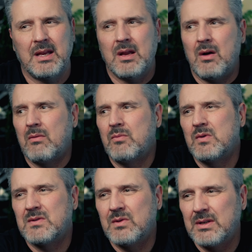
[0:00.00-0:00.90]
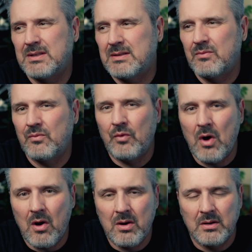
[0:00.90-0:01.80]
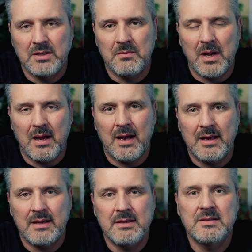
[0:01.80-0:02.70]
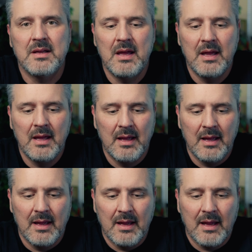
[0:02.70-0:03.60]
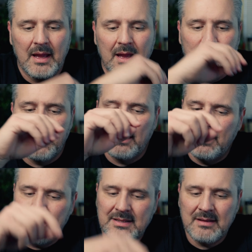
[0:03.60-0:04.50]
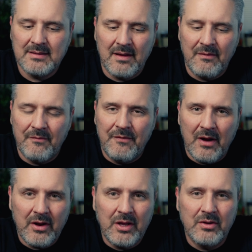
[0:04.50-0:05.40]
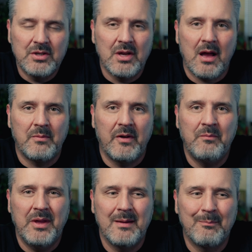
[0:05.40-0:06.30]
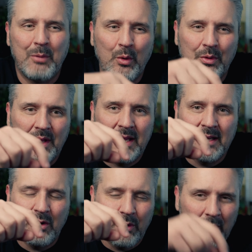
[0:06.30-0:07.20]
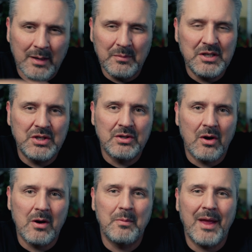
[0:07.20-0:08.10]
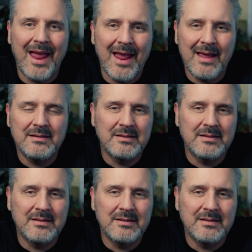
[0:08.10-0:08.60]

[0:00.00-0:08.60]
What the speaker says: it almost looks wrong to my eyes. This does a very good job of being both incredibly sharp and